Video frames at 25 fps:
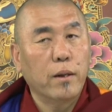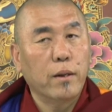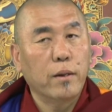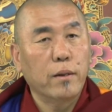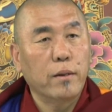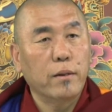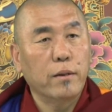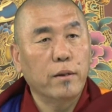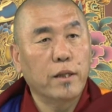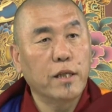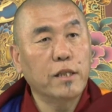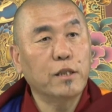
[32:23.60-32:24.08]

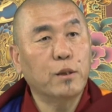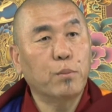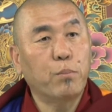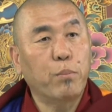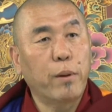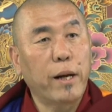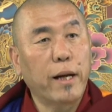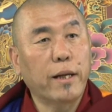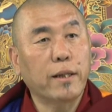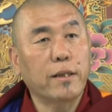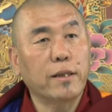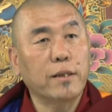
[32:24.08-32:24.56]
this
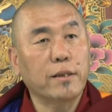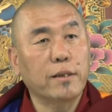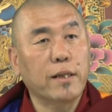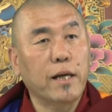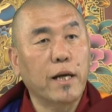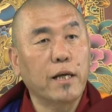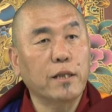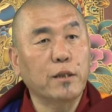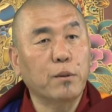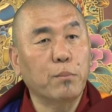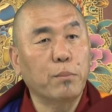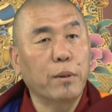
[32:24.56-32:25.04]
practice
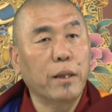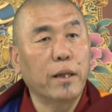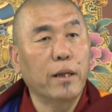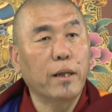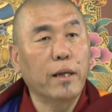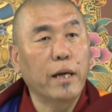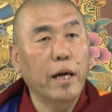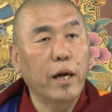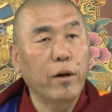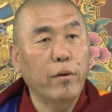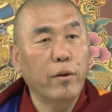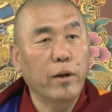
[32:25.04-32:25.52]
has been
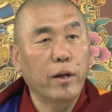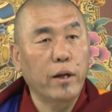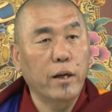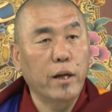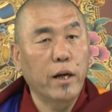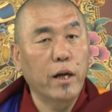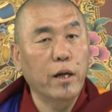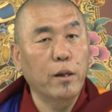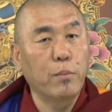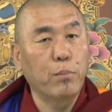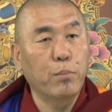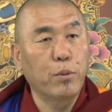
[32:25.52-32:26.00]
carrying
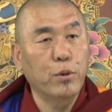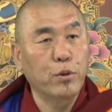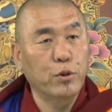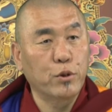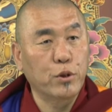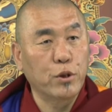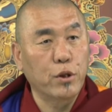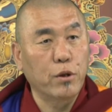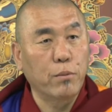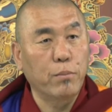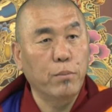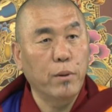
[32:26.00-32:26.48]
and
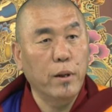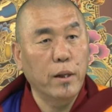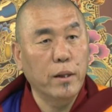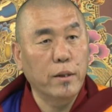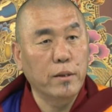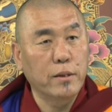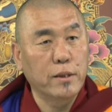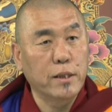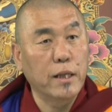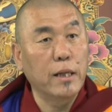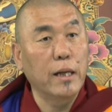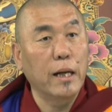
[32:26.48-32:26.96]
preserved
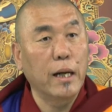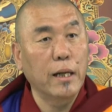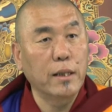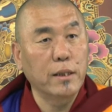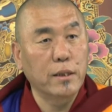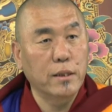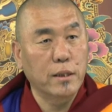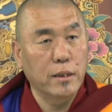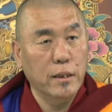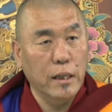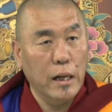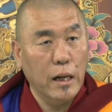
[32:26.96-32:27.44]
till and
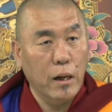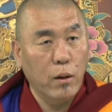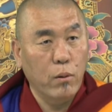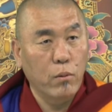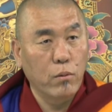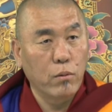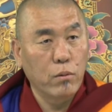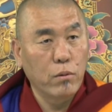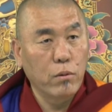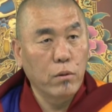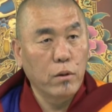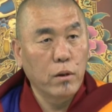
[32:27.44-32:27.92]
now.
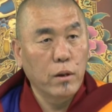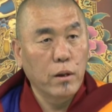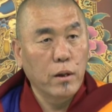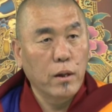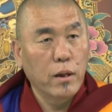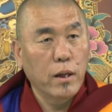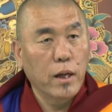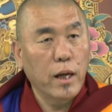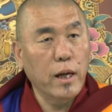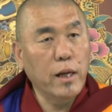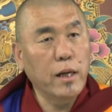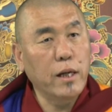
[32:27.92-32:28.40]

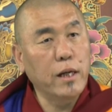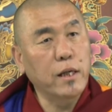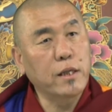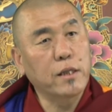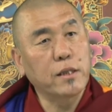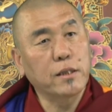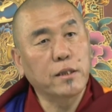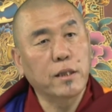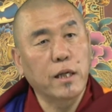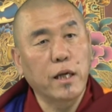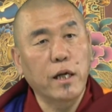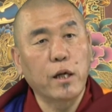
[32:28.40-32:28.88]
And it
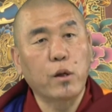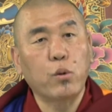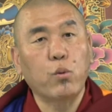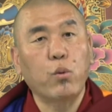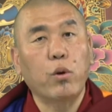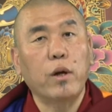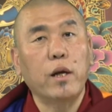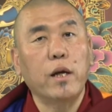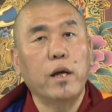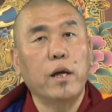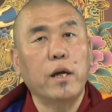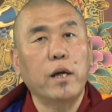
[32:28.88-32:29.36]
is
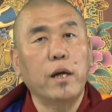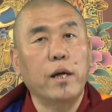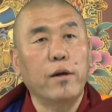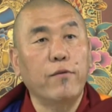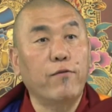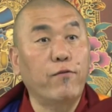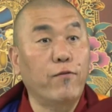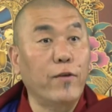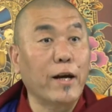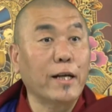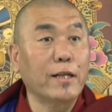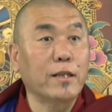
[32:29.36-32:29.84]
equally
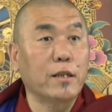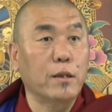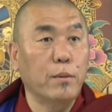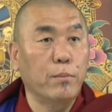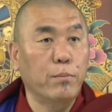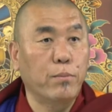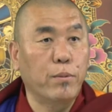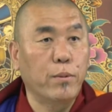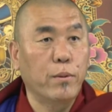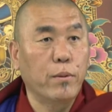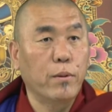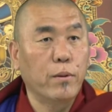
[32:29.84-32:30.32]

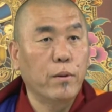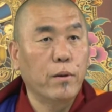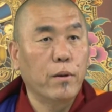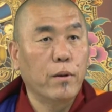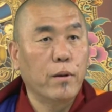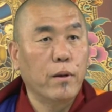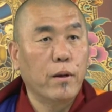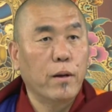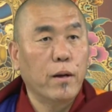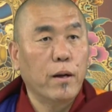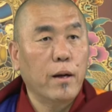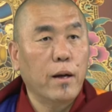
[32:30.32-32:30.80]
effective
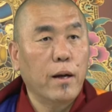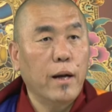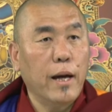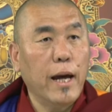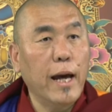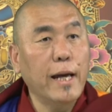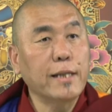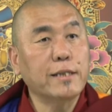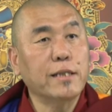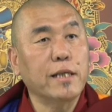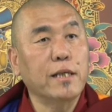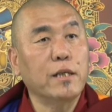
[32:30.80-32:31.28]

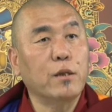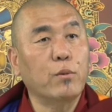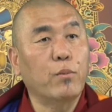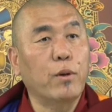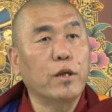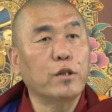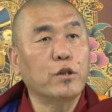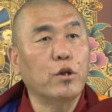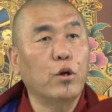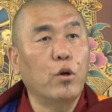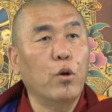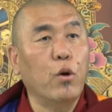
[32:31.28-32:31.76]
as it
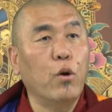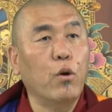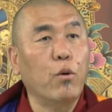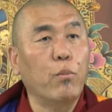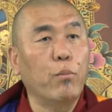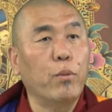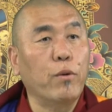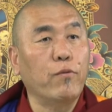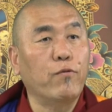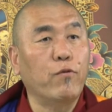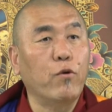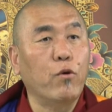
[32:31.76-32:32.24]
was long
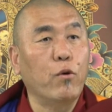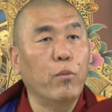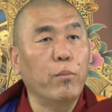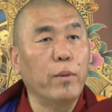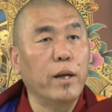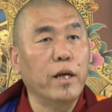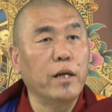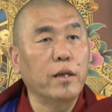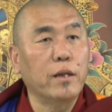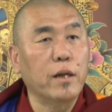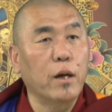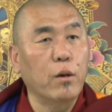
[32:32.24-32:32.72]
before,
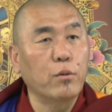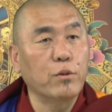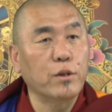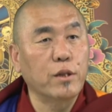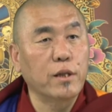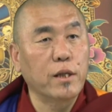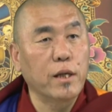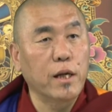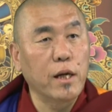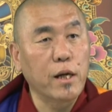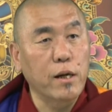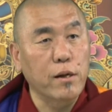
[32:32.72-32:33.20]
many thousand
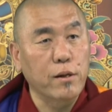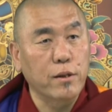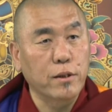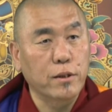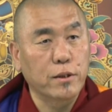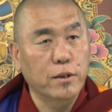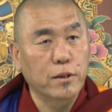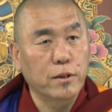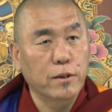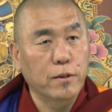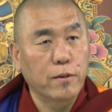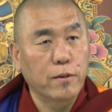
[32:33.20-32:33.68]
years.